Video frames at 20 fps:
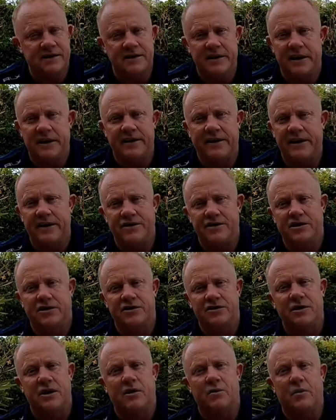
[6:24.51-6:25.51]
and they're
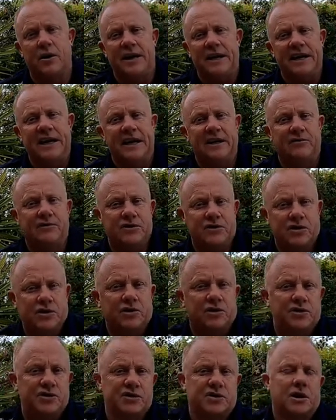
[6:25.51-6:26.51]
just nowhere near as
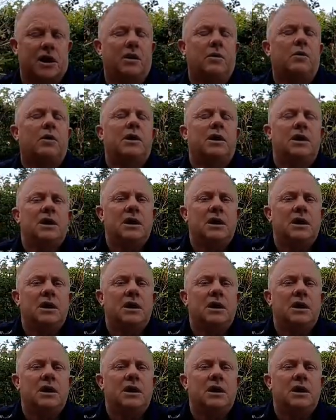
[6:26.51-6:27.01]
good. So